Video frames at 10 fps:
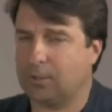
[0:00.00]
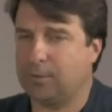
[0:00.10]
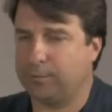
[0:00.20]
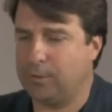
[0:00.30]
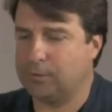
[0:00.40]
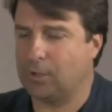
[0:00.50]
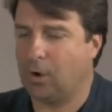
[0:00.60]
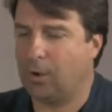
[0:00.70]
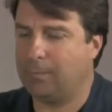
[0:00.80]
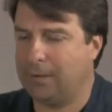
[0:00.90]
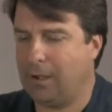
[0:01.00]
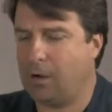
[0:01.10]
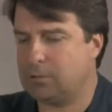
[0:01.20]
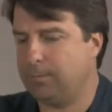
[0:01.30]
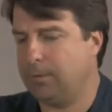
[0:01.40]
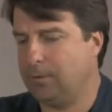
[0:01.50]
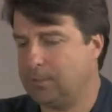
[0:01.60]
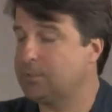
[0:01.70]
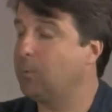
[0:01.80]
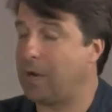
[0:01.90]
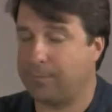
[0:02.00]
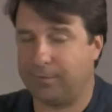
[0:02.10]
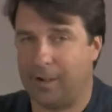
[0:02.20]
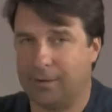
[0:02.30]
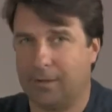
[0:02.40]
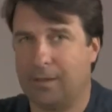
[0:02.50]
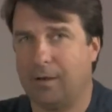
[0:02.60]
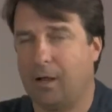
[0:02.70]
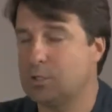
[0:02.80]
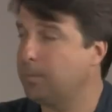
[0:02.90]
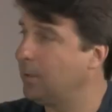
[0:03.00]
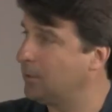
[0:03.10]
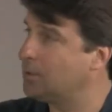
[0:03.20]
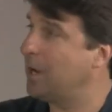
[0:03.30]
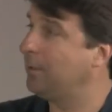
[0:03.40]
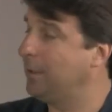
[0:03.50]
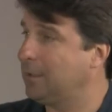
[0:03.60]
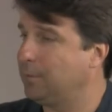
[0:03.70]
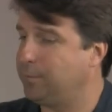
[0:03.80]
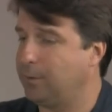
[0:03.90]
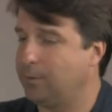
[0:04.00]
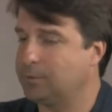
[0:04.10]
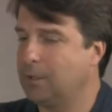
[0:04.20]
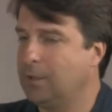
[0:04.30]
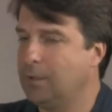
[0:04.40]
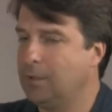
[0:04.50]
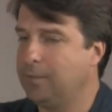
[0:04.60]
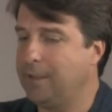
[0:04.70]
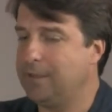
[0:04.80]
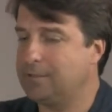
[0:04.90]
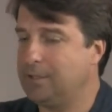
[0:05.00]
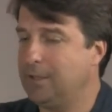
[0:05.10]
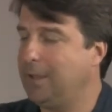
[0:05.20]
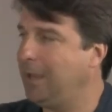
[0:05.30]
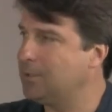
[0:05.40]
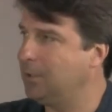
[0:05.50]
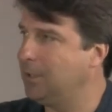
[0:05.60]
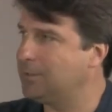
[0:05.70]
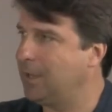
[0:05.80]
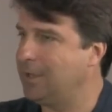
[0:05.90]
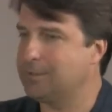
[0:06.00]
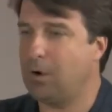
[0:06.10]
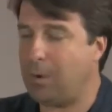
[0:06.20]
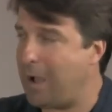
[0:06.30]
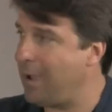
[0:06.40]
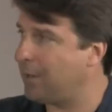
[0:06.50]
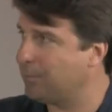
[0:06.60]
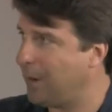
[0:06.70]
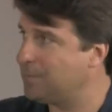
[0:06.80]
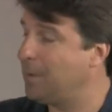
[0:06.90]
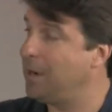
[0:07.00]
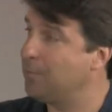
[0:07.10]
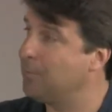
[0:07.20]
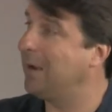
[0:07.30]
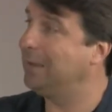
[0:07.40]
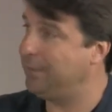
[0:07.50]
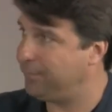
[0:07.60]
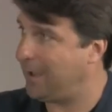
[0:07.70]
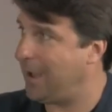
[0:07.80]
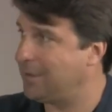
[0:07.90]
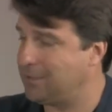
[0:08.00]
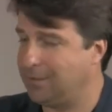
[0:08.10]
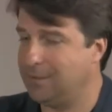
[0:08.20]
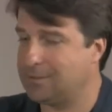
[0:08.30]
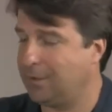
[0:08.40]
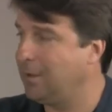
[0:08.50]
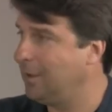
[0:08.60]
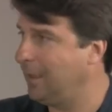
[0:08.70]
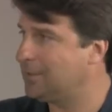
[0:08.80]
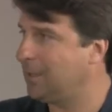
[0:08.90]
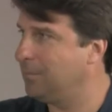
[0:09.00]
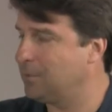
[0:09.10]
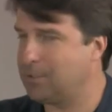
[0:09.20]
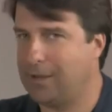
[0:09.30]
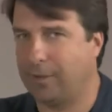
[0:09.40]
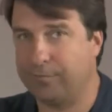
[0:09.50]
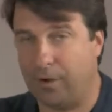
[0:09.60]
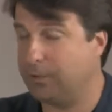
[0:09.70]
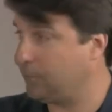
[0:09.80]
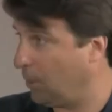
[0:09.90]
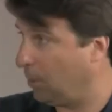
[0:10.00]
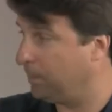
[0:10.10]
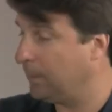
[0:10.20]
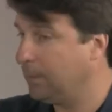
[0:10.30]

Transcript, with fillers: are confused, though. I mean, entrepreneurs. This is what I'm finding that yeah. entrepreneurs are generally confused. They see angel as, oh wow, I can raise money really fast, and it's a it's some were saying false hope